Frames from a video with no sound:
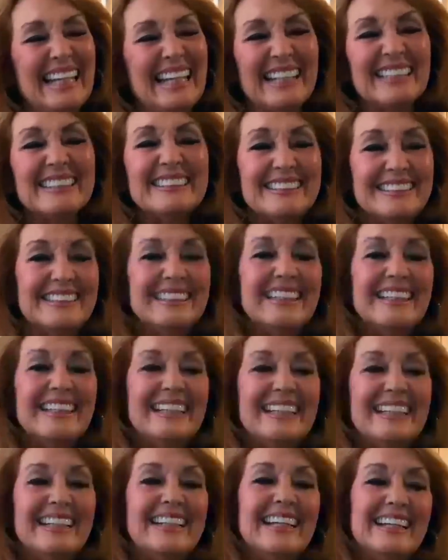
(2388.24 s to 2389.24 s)
Yeah.
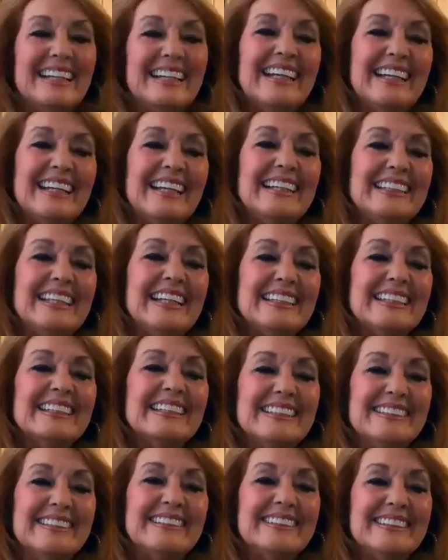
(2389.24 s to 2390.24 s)
money crap
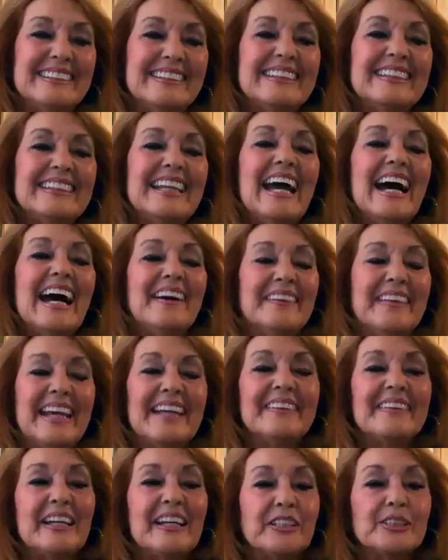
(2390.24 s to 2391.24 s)
in between. Yeah, right?
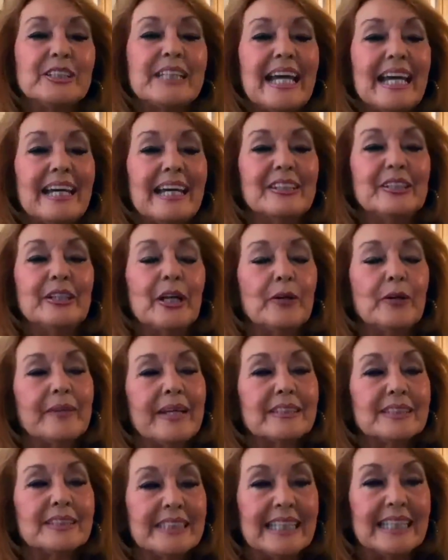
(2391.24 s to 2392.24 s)
And there's that, you know,
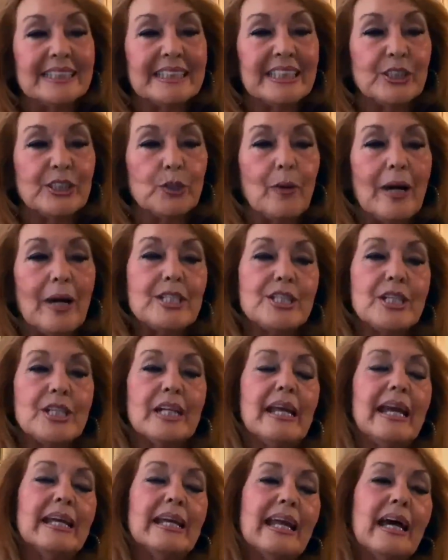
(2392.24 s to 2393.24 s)
there's that
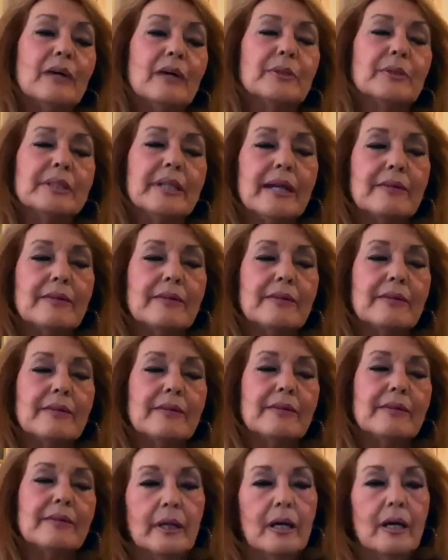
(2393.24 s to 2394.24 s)
situation, and I would never
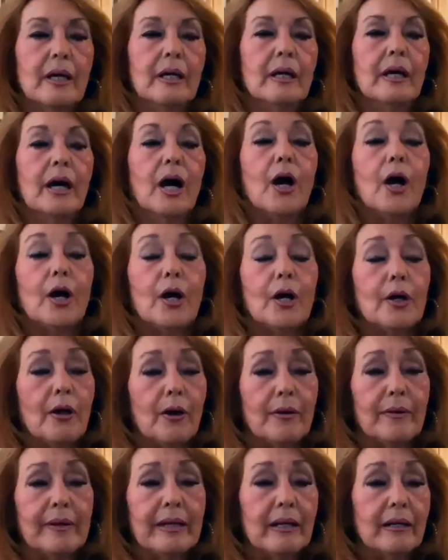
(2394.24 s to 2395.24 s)
want
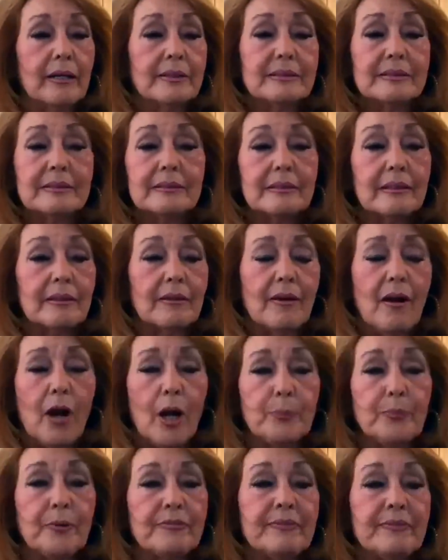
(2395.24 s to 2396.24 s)
her or
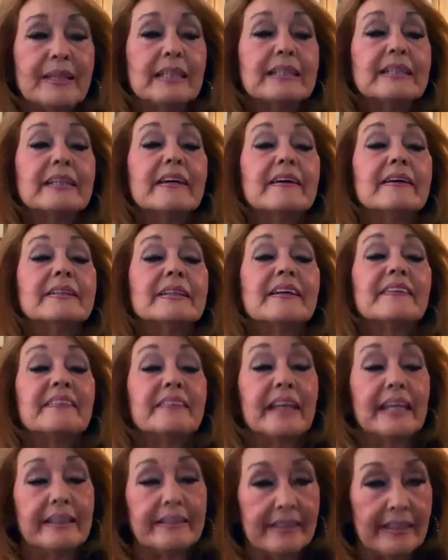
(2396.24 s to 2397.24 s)
Harper family to
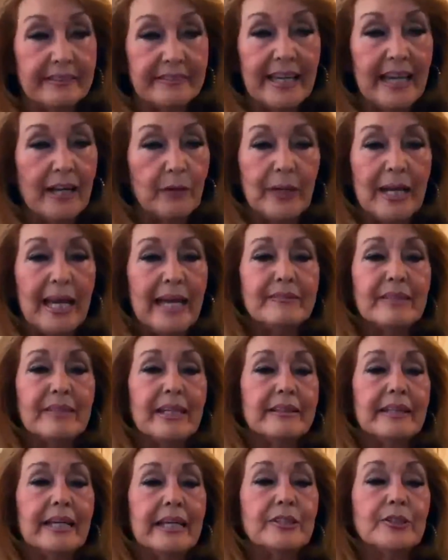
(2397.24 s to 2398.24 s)
think that that would have
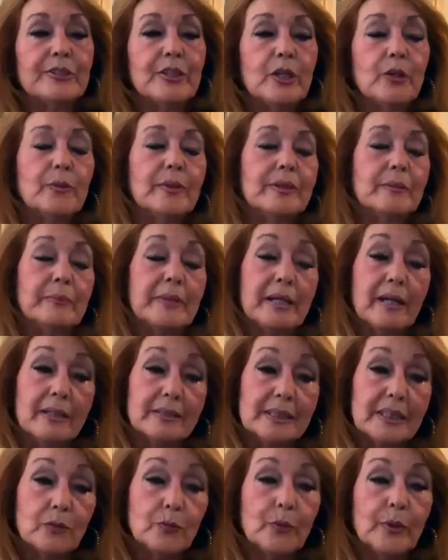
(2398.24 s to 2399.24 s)
anything to do with it,
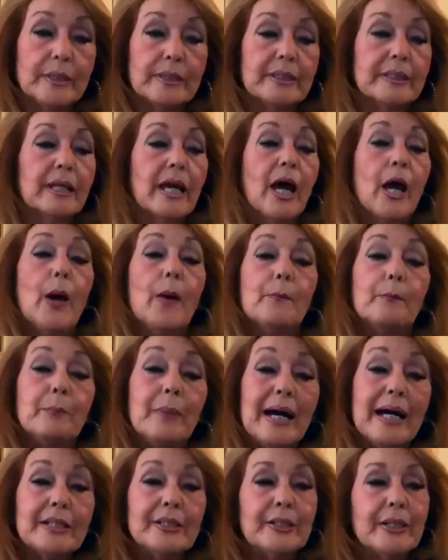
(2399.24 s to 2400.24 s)
because it wouldn't.
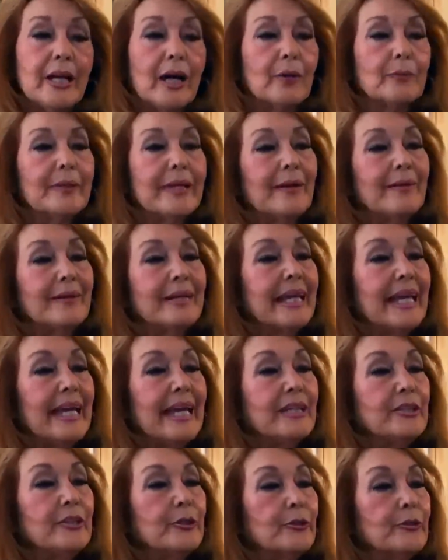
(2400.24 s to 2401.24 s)
But you know, there and
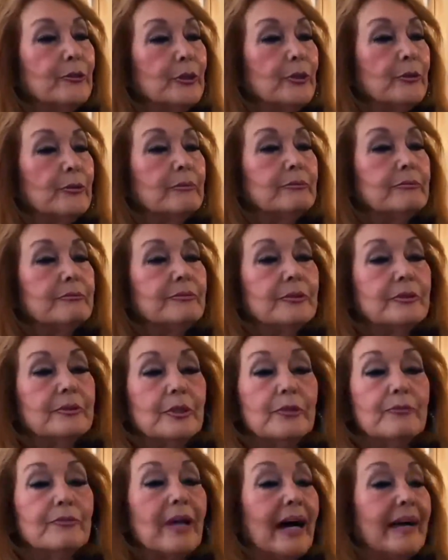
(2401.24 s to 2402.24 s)
again,
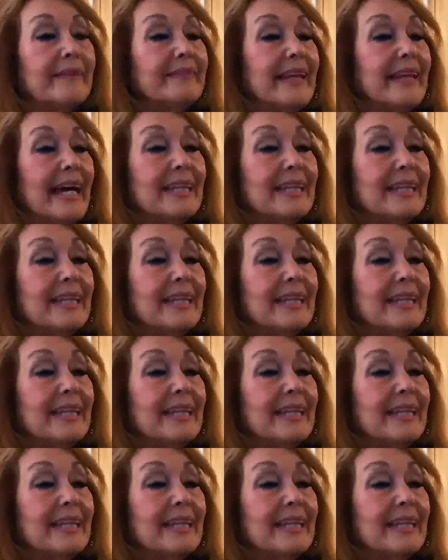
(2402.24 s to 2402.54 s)
you've got